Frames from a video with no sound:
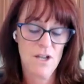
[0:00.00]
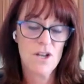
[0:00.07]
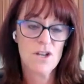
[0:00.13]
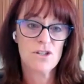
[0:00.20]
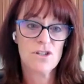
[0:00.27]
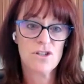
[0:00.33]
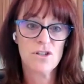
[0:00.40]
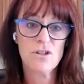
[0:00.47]

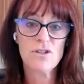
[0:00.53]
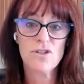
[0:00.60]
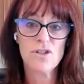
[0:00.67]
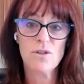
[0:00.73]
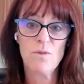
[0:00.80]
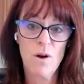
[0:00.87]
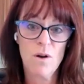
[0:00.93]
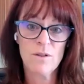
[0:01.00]
Should
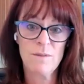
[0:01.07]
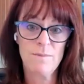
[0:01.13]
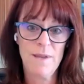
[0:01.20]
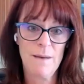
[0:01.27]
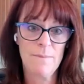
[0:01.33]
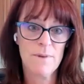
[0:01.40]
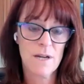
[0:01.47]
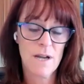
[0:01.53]
you only be
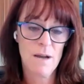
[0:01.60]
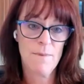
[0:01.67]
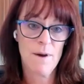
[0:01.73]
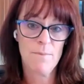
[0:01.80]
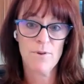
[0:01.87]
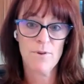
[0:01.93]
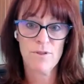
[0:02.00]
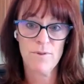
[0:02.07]
able to come
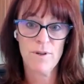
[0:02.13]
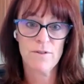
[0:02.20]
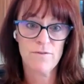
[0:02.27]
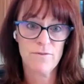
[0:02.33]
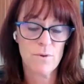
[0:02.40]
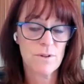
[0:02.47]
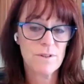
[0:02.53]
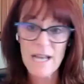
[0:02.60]
up with 3 or
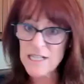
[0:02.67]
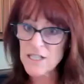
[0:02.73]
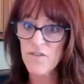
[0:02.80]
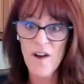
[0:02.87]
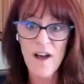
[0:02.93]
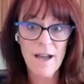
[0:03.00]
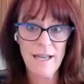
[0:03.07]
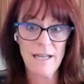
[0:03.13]
4, that's
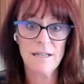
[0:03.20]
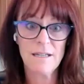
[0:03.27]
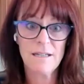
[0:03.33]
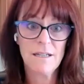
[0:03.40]
fine.